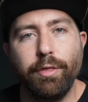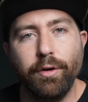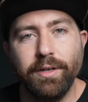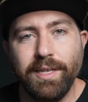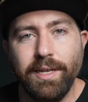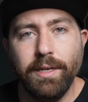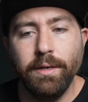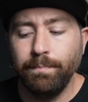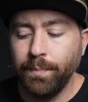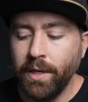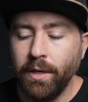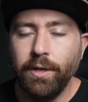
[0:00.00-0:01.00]
13,
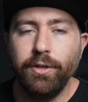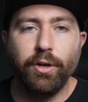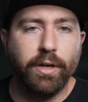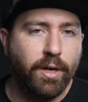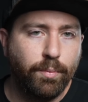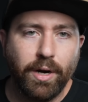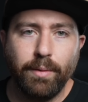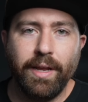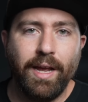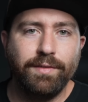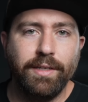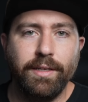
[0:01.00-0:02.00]
you're gonna probably
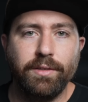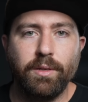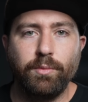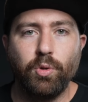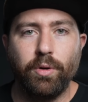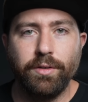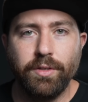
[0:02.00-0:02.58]
have to get some sort of